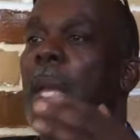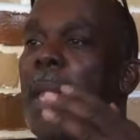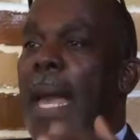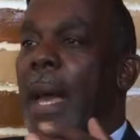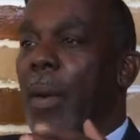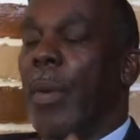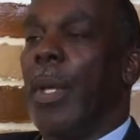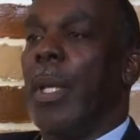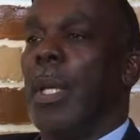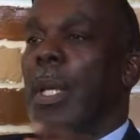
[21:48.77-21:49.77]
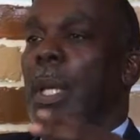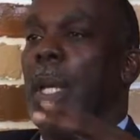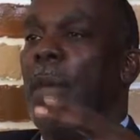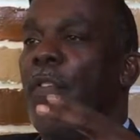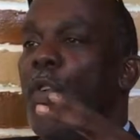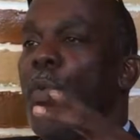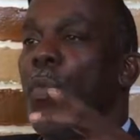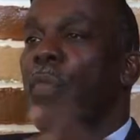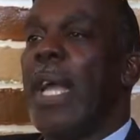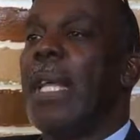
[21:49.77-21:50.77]
Now, if
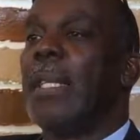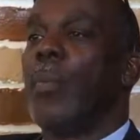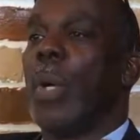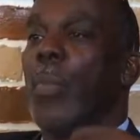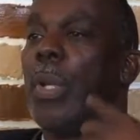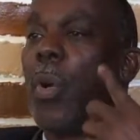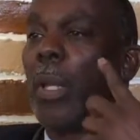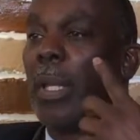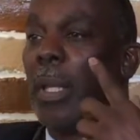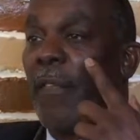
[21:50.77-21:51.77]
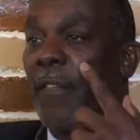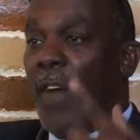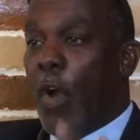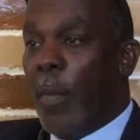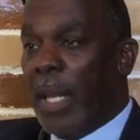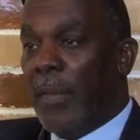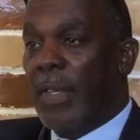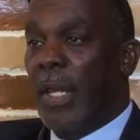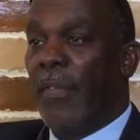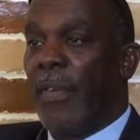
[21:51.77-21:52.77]
you raise what we call an affirmative
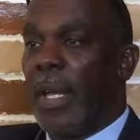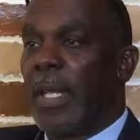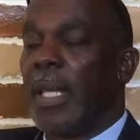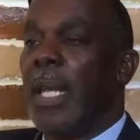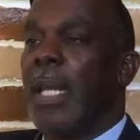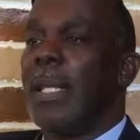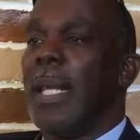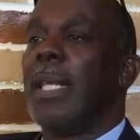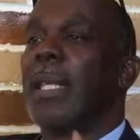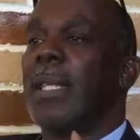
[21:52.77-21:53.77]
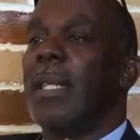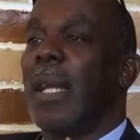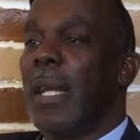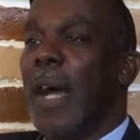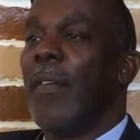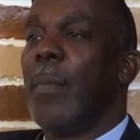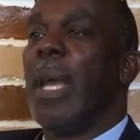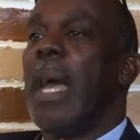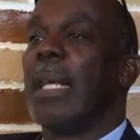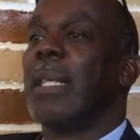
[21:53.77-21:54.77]
defense, then the
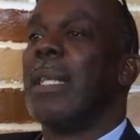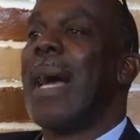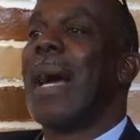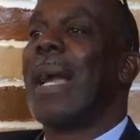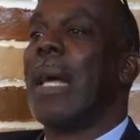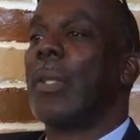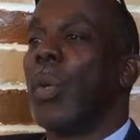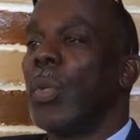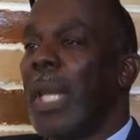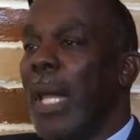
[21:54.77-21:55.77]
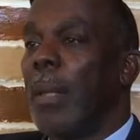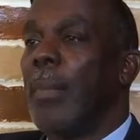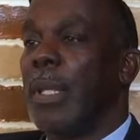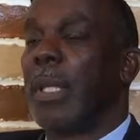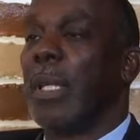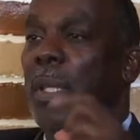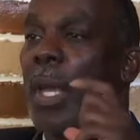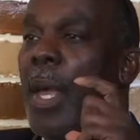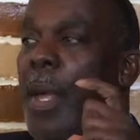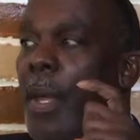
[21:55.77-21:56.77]
government has to knock out those elements, because
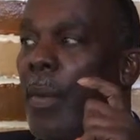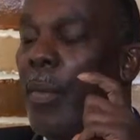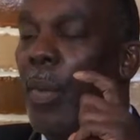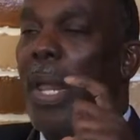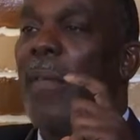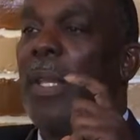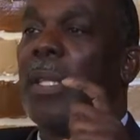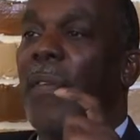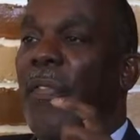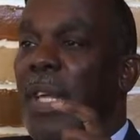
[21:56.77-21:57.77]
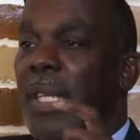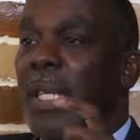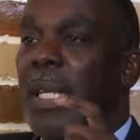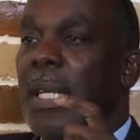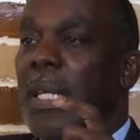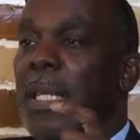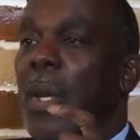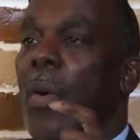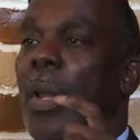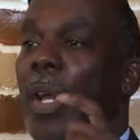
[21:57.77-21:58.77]
whatever the defense is
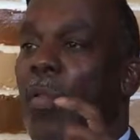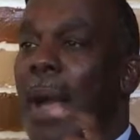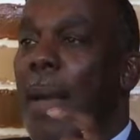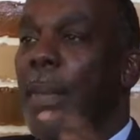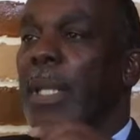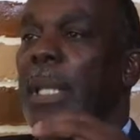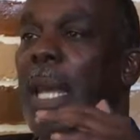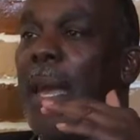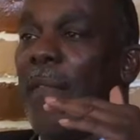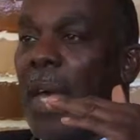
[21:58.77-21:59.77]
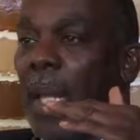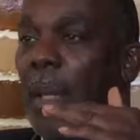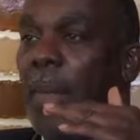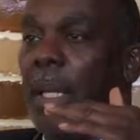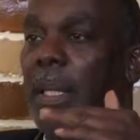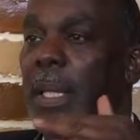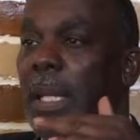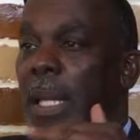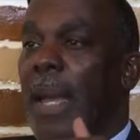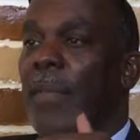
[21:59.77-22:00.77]
or the crime is, they have elements
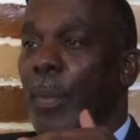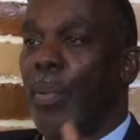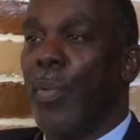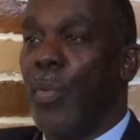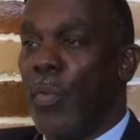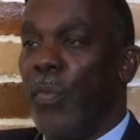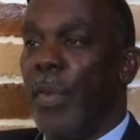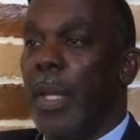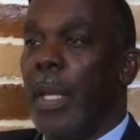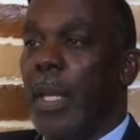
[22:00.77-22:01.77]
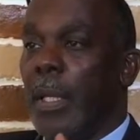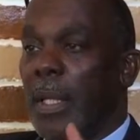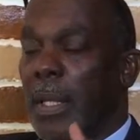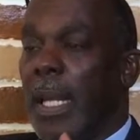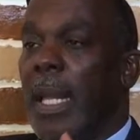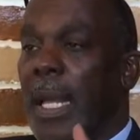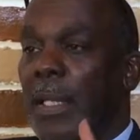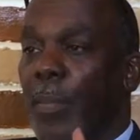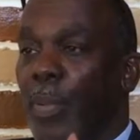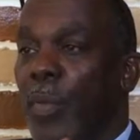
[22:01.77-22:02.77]
that they have to prove. The state
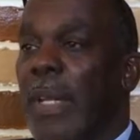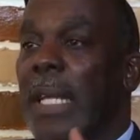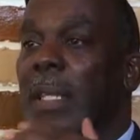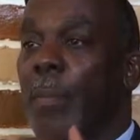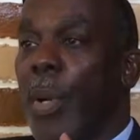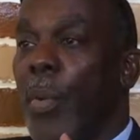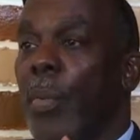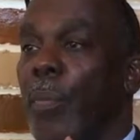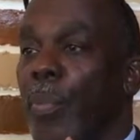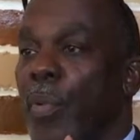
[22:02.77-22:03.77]
has to prove. That's the burden.